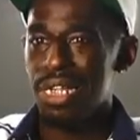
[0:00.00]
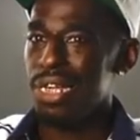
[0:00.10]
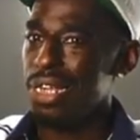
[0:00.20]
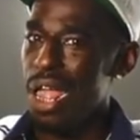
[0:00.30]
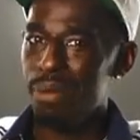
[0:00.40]

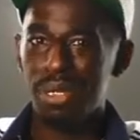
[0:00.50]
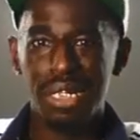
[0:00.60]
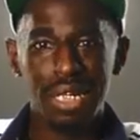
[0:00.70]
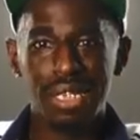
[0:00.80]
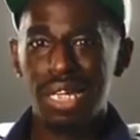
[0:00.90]
Yeah, yeah,
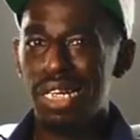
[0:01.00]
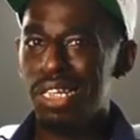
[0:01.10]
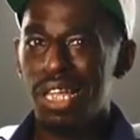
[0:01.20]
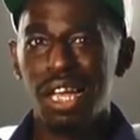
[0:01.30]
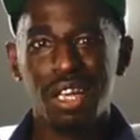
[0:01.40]
man. Yeah, say
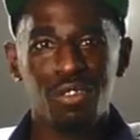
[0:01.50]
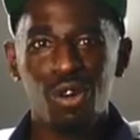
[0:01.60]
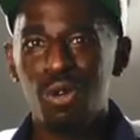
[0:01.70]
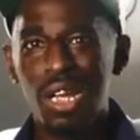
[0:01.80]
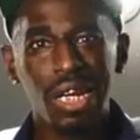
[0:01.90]
look out your
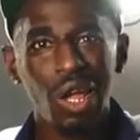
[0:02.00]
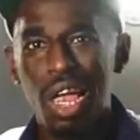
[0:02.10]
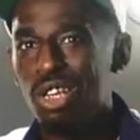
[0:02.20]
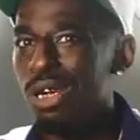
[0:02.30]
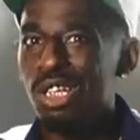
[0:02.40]
folks. Ain't,
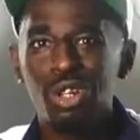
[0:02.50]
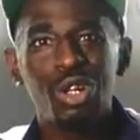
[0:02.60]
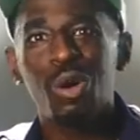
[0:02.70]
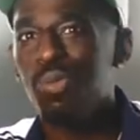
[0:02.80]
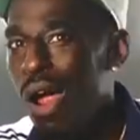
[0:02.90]
ain't trying to
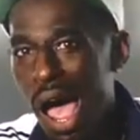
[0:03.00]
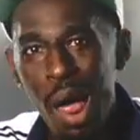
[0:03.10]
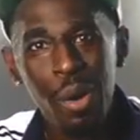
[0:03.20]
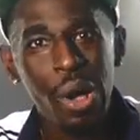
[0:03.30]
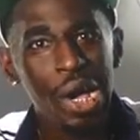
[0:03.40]
show no
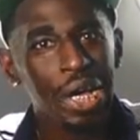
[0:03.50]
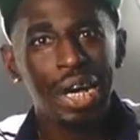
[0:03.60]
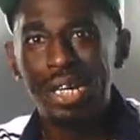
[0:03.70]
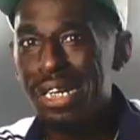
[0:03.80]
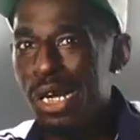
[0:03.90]
problem
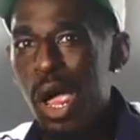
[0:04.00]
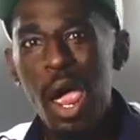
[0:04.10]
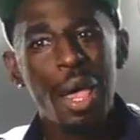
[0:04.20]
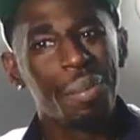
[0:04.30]
or none.